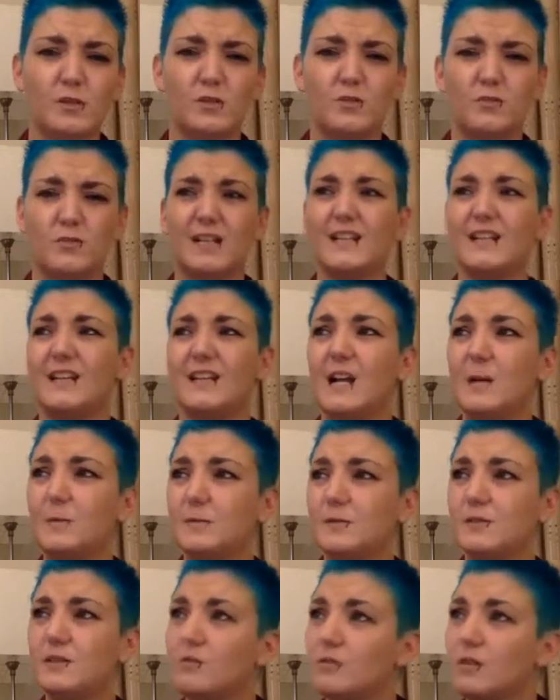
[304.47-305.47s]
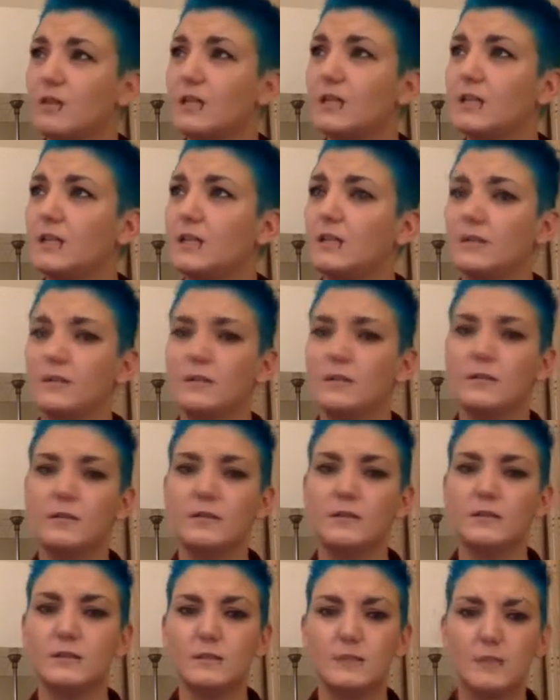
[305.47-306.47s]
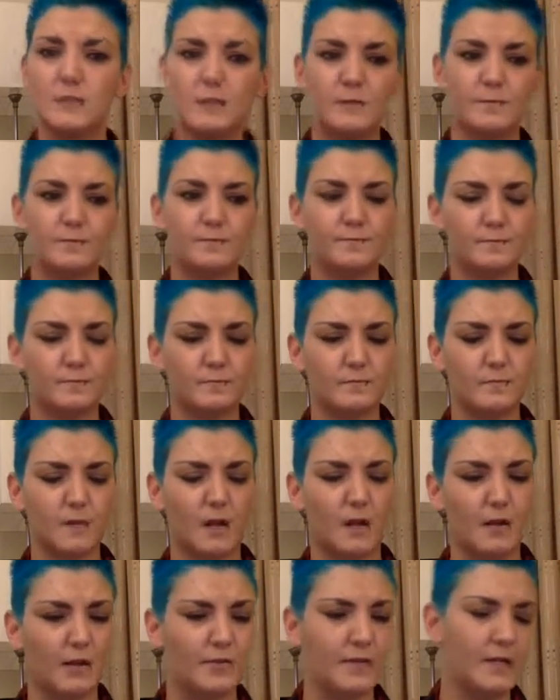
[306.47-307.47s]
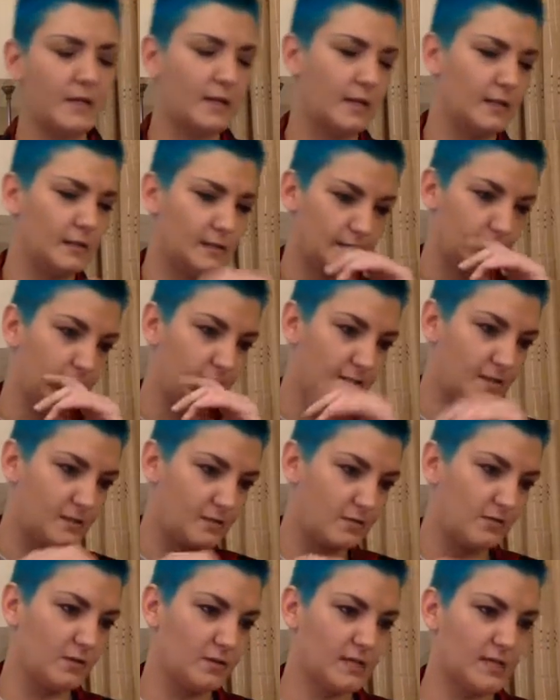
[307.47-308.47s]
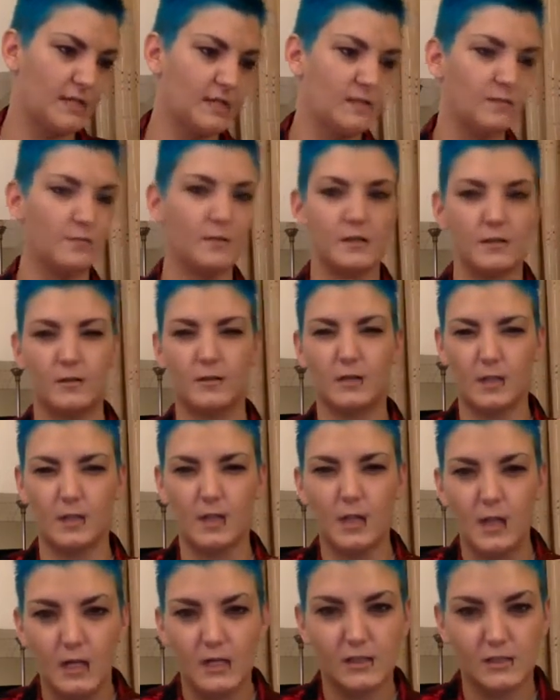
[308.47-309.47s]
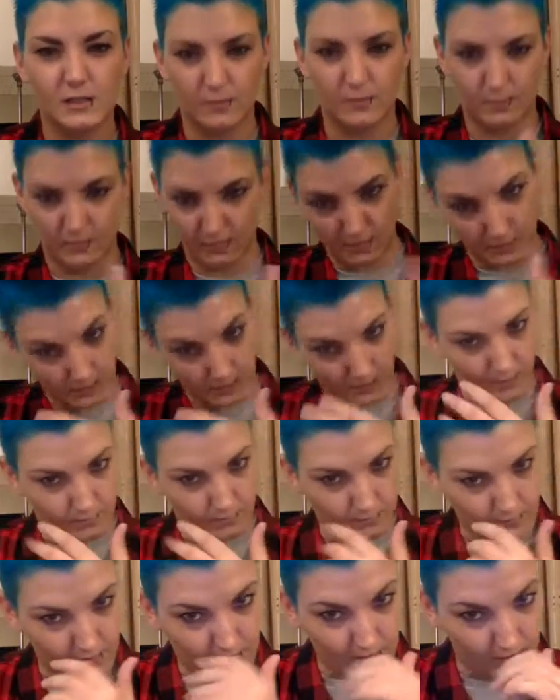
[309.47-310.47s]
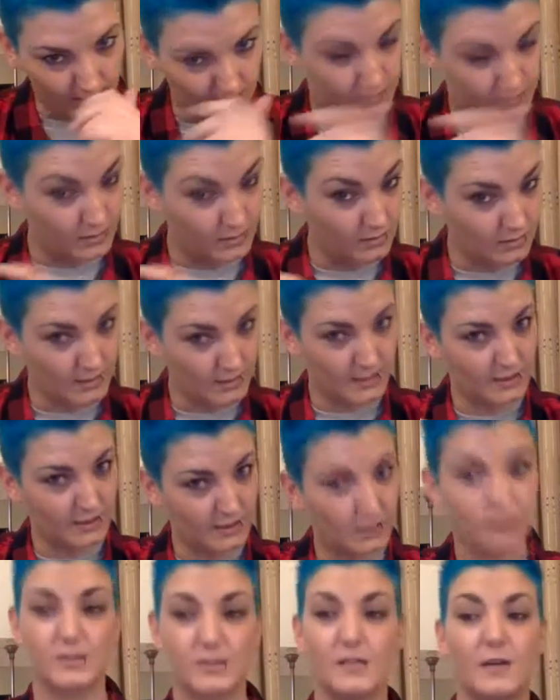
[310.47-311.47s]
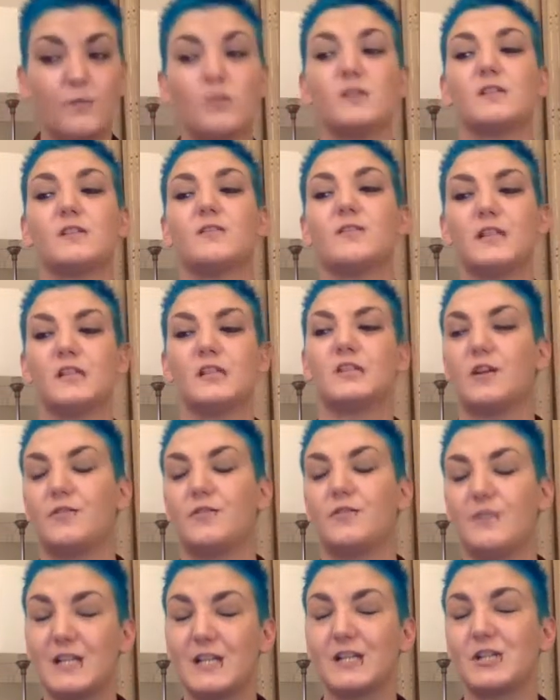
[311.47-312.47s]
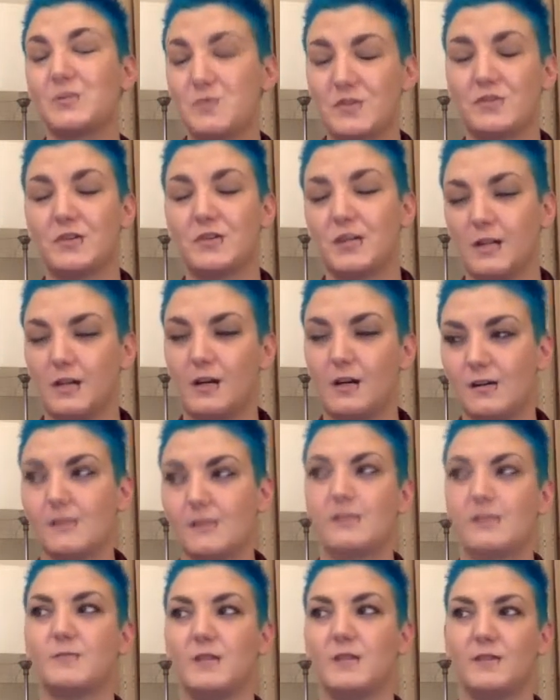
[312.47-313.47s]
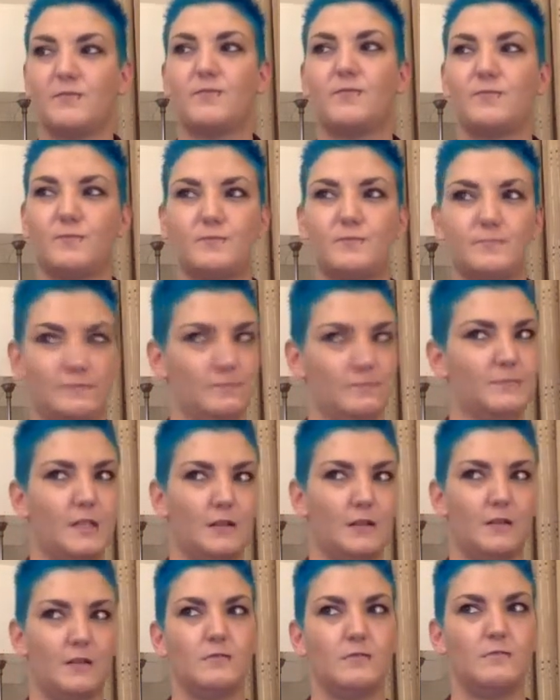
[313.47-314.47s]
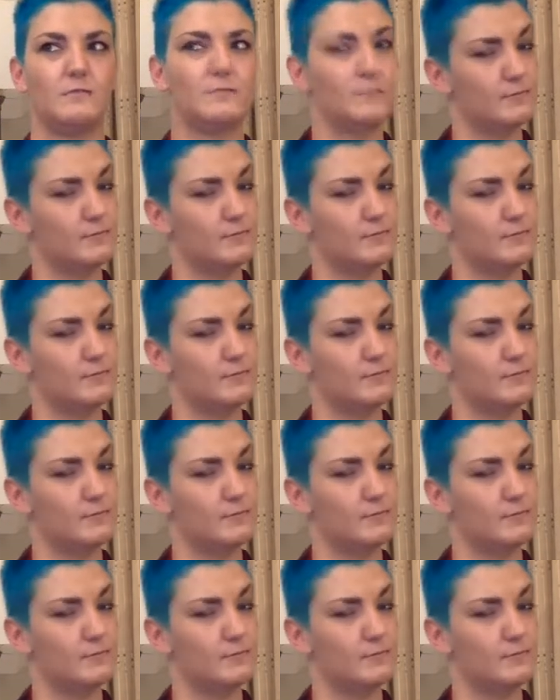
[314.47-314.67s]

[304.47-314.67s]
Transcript: was great, absolutely great, you know. And I think I had somebody sort of say to me, you know, so do you like girls? In other words, I think she was trying to ask me if, you know,